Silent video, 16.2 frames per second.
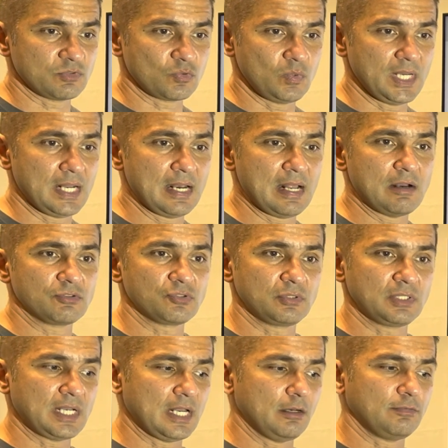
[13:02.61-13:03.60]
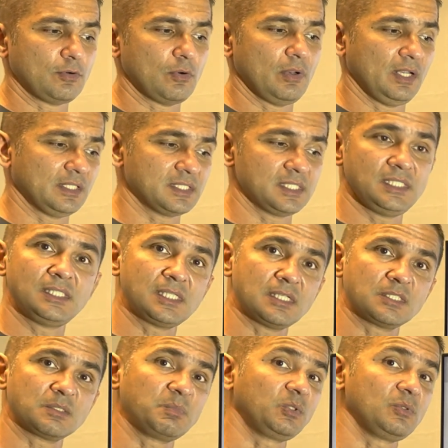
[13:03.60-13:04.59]
we allow some kind of
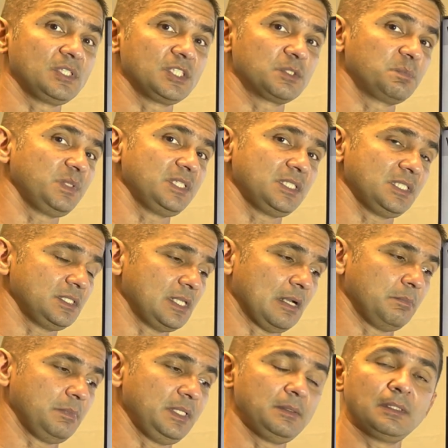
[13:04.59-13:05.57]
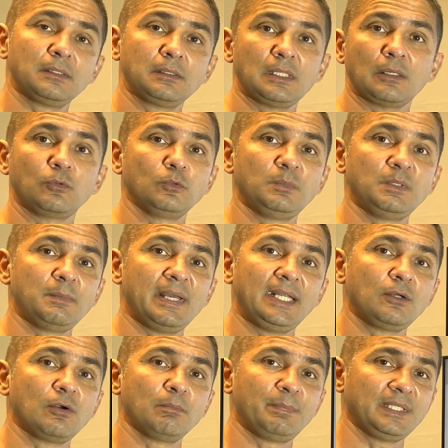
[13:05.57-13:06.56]
coexistence between species that could be very
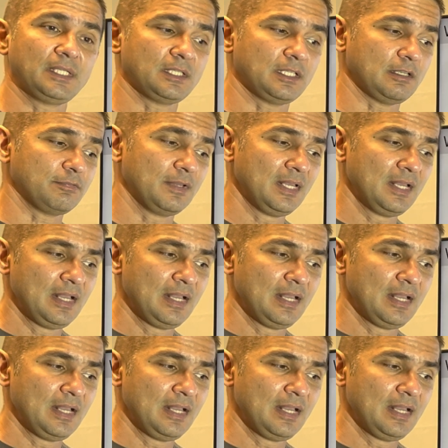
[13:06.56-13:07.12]
competitive.